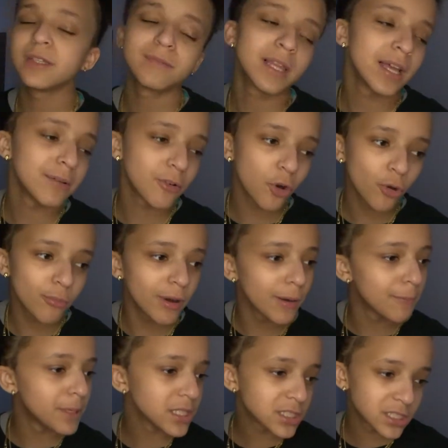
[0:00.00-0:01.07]
Like all my
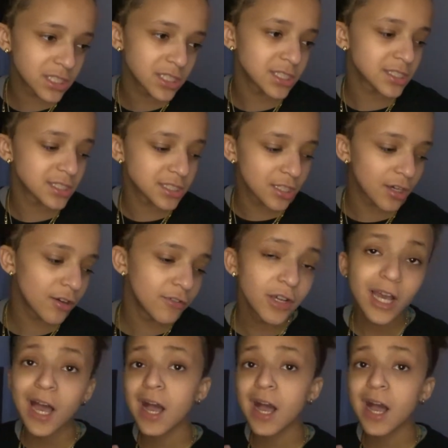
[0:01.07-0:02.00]
pictures and stuff.